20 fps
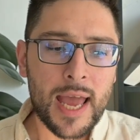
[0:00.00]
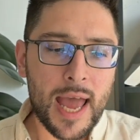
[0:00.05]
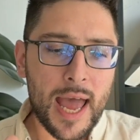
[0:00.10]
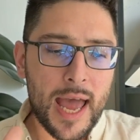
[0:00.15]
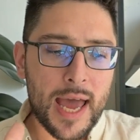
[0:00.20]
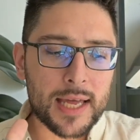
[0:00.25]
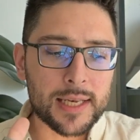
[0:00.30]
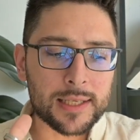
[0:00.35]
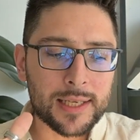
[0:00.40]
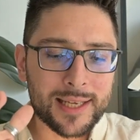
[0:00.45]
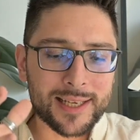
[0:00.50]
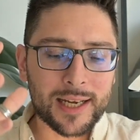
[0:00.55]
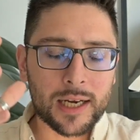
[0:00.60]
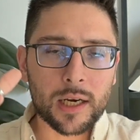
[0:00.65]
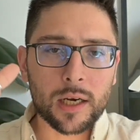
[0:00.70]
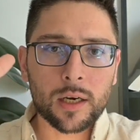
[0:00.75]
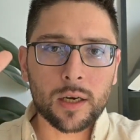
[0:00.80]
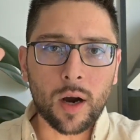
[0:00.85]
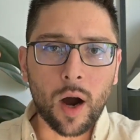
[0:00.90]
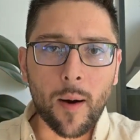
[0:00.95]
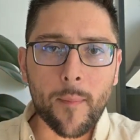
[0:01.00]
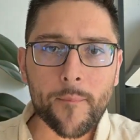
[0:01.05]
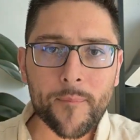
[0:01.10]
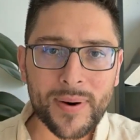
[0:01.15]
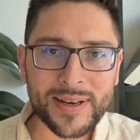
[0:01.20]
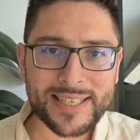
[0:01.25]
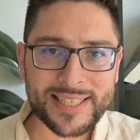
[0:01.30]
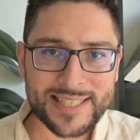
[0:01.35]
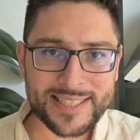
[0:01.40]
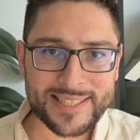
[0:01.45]
And
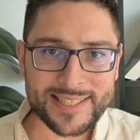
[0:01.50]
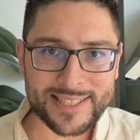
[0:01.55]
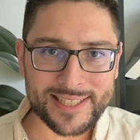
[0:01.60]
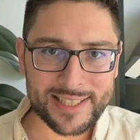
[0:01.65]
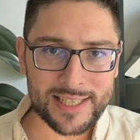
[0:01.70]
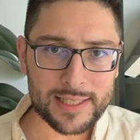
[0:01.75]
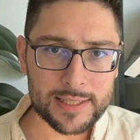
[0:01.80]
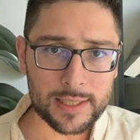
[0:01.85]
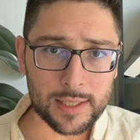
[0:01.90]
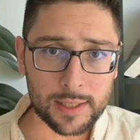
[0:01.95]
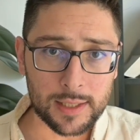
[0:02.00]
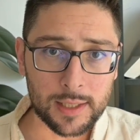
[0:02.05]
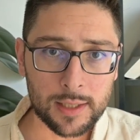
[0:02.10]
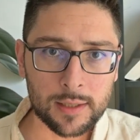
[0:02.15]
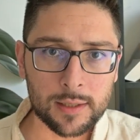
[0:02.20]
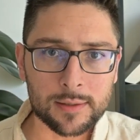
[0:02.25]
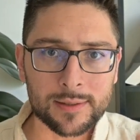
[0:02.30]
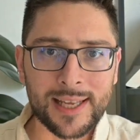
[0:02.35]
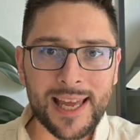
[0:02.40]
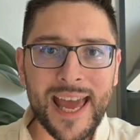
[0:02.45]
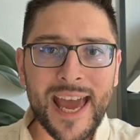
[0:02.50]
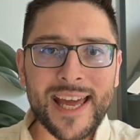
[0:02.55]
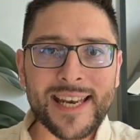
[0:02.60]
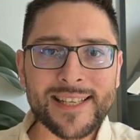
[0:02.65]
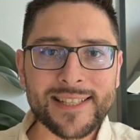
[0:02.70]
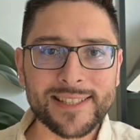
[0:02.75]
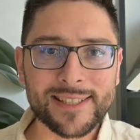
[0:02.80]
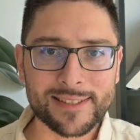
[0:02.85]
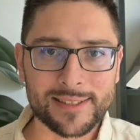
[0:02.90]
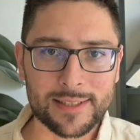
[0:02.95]
companies in Italy, the
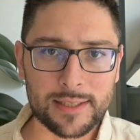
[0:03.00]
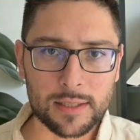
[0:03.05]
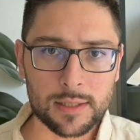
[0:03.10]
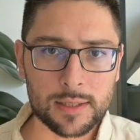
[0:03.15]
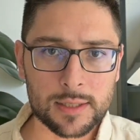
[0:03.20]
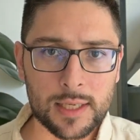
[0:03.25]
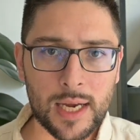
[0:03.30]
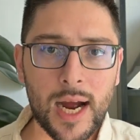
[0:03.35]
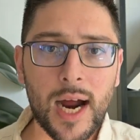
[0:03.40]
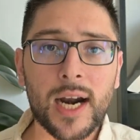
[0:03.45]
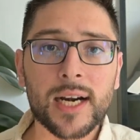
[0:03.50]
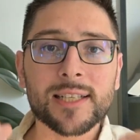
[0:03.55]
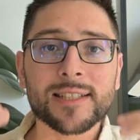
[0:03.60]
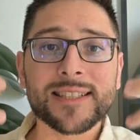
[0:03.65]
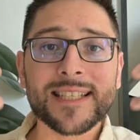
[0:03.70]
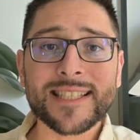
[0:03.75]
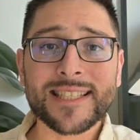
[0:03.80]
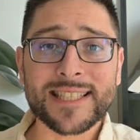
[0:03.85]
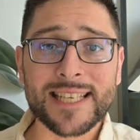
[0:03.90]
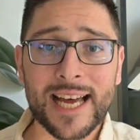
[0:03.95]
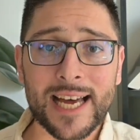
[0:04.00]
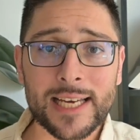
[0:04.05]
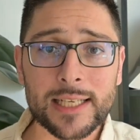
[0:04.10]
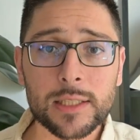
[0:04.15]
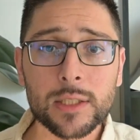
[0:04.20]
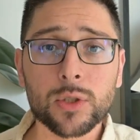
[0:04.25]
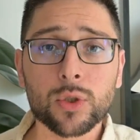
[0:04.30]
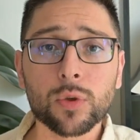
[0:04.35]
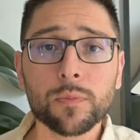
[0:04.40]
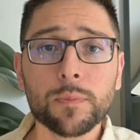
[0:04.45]
entities, are
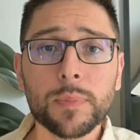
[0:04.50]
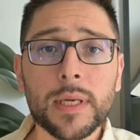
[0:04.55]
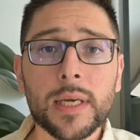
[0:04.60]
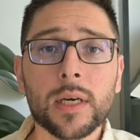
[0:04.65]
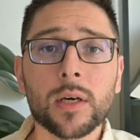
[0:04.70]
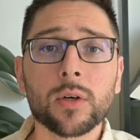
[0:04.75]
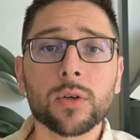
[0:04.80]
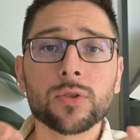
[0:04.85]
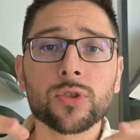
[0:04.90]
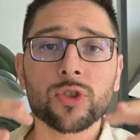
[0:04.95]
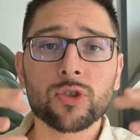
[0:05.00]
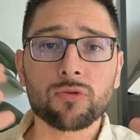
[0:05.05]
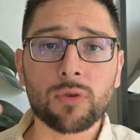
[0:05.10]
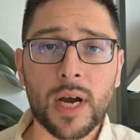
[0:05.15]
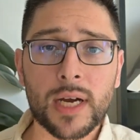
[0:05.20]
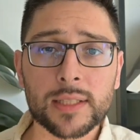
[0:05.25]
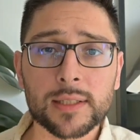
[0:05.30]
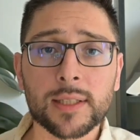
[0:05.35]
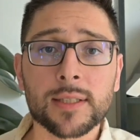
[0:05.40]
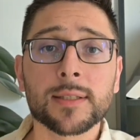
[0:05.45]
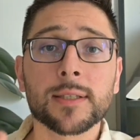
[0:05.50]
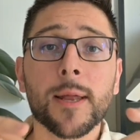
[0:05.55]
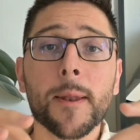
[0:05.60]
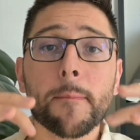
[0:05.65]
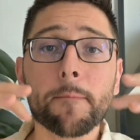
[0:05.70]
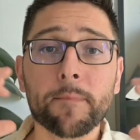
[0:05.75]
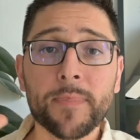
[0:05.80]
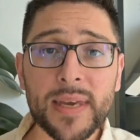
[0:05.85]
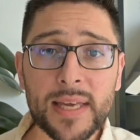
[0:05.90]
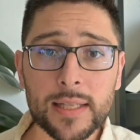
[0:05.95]
designed to be constructed
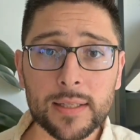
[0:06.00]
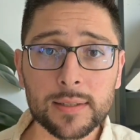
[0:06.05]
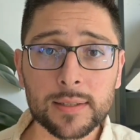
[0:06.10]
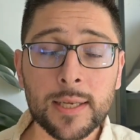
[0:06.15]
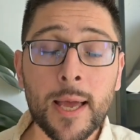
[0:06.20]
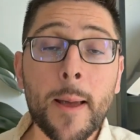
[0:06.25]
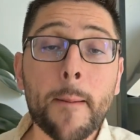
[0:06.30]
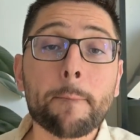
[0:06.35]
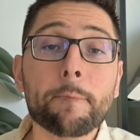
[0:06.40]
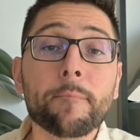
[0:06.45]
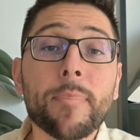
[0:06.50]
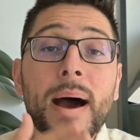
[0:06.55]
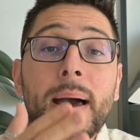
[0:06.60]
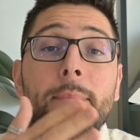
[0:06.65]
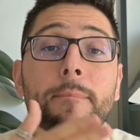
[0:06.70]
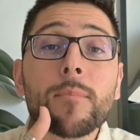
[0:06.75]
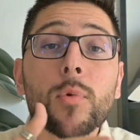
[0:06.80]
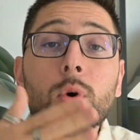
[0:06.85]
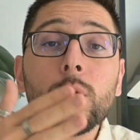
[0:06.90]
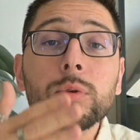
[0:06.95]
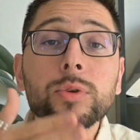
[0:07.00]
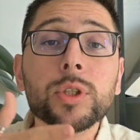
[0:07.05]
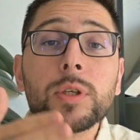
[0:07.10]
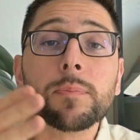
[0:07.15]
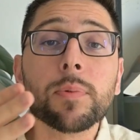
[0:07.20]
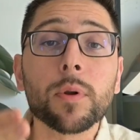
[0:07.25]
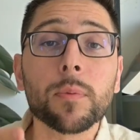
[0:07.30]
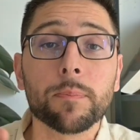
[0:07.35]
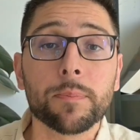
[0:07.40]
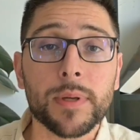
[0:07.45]
and built by
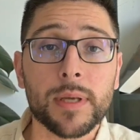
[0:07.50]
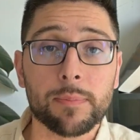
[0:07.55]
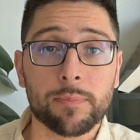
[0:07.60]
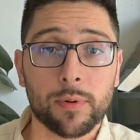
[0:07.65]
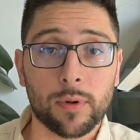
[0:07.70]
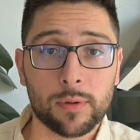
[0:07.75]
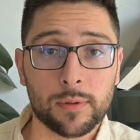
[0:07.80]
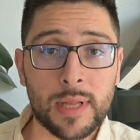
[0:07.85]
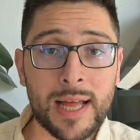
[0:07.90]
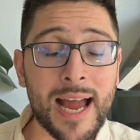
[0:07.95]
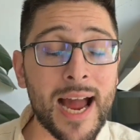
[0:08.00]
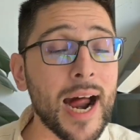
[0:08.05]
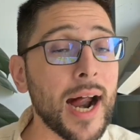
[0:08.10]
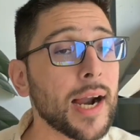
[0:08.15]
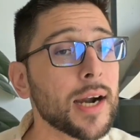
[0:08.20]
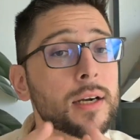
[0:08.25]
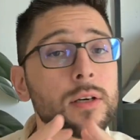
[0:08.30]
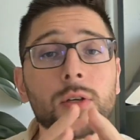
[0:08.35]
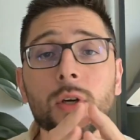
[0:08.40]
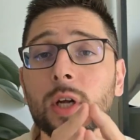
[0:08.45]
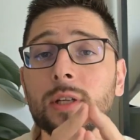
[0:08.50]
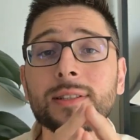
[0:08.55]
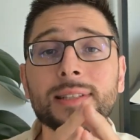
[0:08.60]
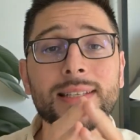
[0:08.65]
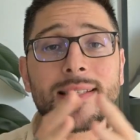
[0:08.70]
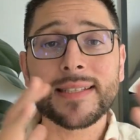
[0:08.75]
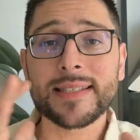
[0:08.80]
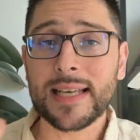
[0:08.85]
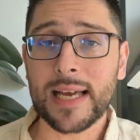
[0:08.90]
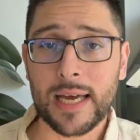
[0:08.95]
multiple people, are not
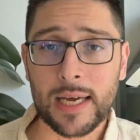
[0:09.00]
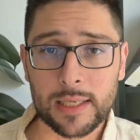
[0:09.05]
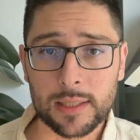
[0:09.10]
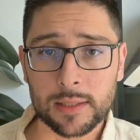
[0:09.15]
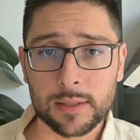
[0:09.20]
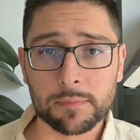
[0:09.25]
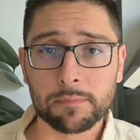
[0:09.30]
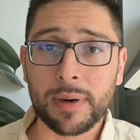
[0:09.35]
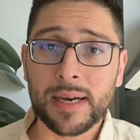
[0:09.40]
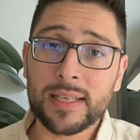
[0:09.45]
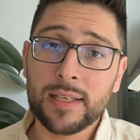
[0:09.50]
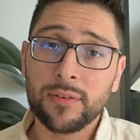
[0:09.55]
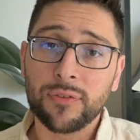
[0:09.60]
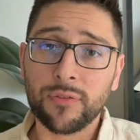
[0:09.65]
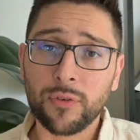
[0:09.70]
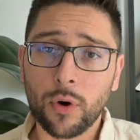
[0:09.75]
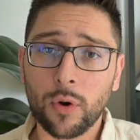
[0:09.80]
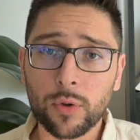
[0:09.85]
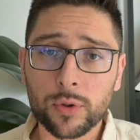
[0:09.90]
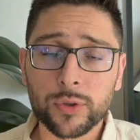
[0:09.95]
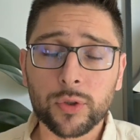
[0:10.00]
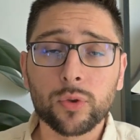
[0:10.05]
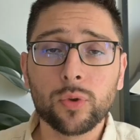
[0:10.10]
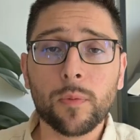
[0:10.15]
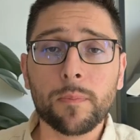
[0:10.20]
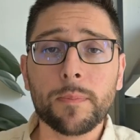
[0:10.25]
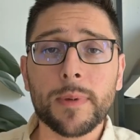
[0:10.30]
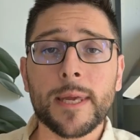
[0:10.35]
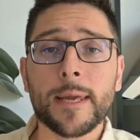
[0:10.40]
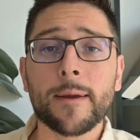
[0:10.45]
designed by default
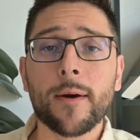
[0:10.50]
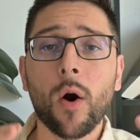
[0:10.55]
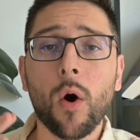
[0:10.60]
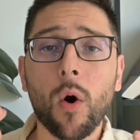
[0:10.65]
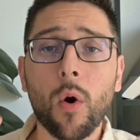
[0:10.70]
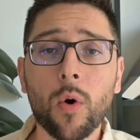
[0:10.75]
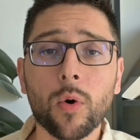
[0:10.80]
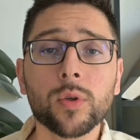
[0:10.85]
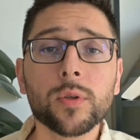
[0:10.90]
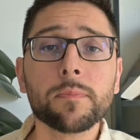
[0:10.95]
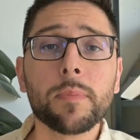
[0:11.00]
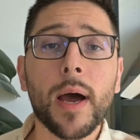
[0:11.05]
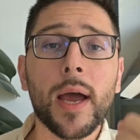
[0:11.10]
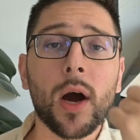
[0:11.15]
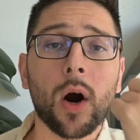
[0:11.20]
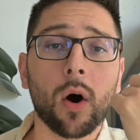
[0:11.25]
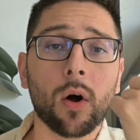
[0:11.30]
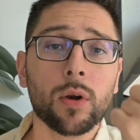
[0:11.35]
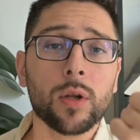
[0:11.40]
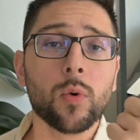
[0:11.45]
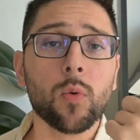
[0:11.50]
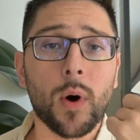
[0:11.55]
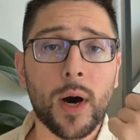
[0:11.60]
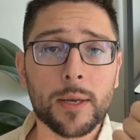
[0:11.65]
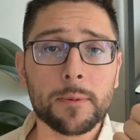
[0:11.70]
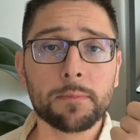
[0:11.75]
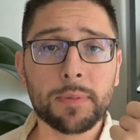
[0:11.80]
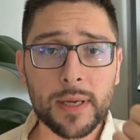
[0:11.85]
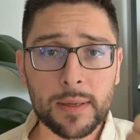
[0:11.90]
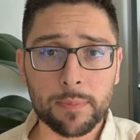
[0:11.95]
to be owned by only
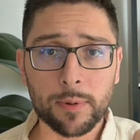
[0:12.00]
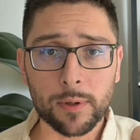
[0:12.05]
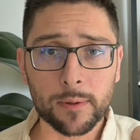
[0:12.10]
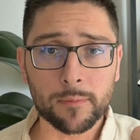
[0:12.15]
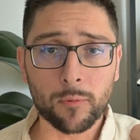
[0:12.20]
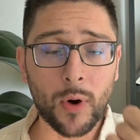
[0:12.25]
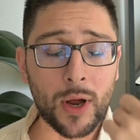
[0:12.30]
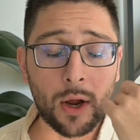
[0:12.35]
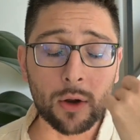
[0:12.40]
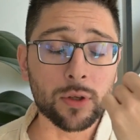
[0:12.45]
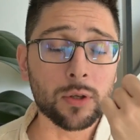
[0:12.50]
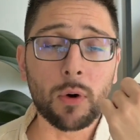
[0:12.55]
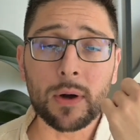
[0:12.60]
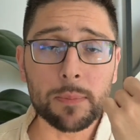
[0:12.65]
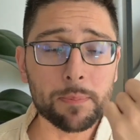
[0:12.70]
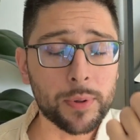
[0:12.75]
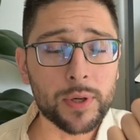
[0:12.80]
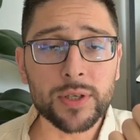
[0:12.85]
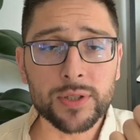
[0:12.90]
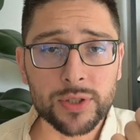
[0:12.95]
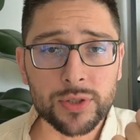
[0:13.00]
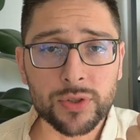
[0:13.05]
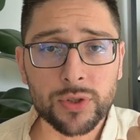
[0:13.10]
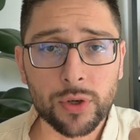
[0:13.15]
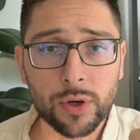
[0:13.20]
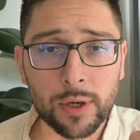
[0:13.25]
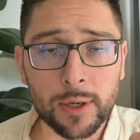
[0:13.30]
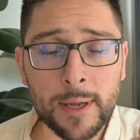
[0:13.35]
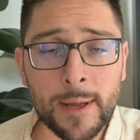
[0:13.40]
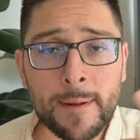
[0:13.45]
one person,
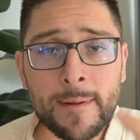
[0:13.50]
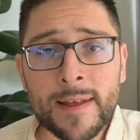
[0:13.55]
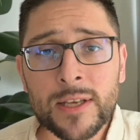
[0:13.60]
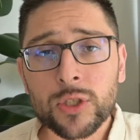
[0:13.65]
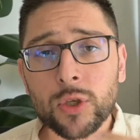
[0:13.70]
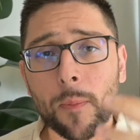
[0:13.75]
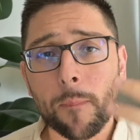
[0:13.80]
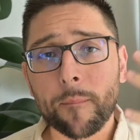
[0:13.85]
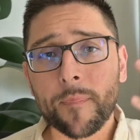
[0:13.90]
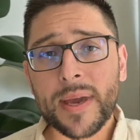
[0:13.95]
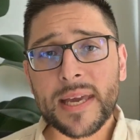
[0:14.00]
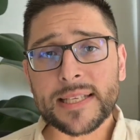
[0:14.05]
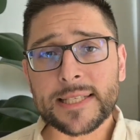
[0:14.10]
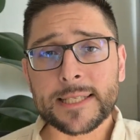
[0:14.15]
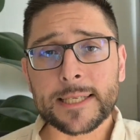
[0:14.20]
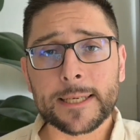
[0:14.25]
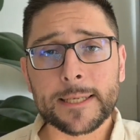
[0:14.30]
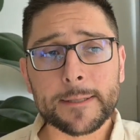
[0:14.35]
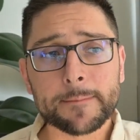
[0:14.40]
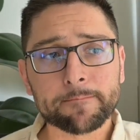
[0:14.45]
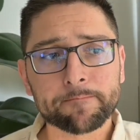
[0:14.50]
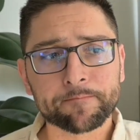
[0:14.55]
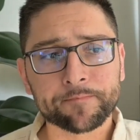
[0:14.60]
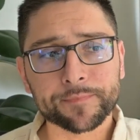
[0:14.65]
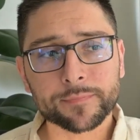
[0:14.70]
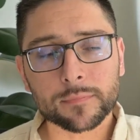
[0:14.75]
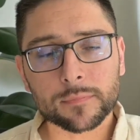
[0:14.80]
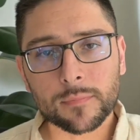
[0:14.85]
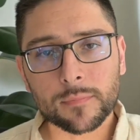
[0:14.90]
sorry. So basically,